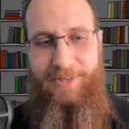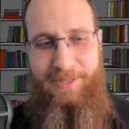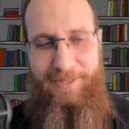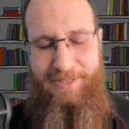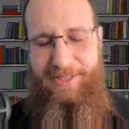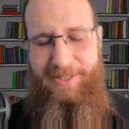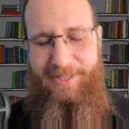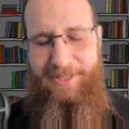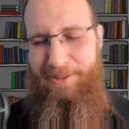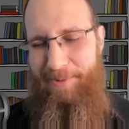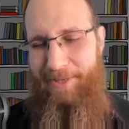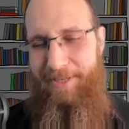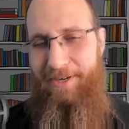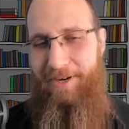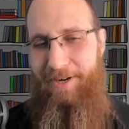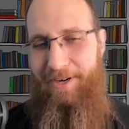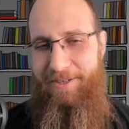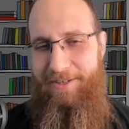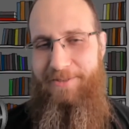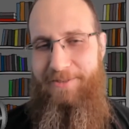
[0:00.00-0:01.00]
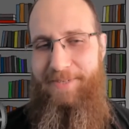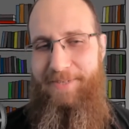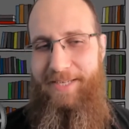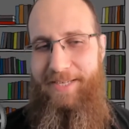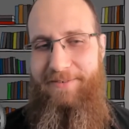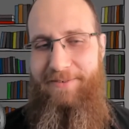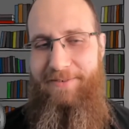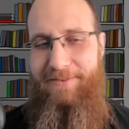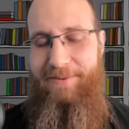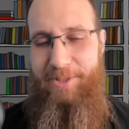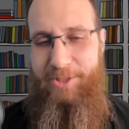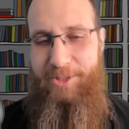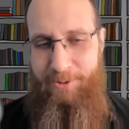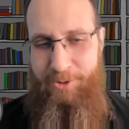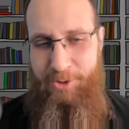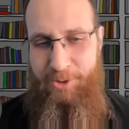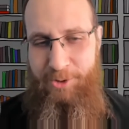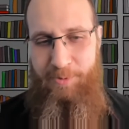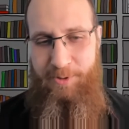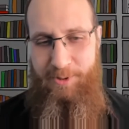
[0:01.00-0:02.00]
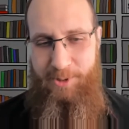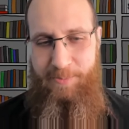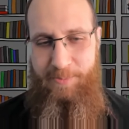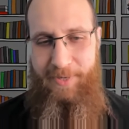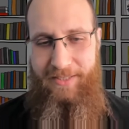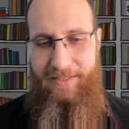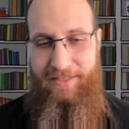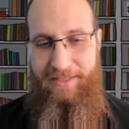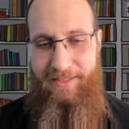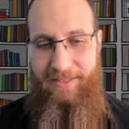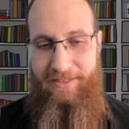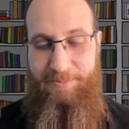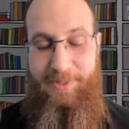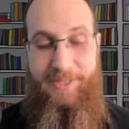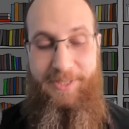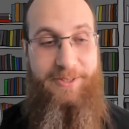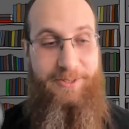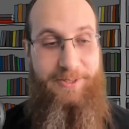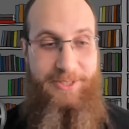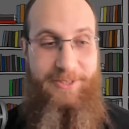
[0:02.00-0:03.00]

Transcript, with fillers: one is a little bit harder from a social perspective, but you'll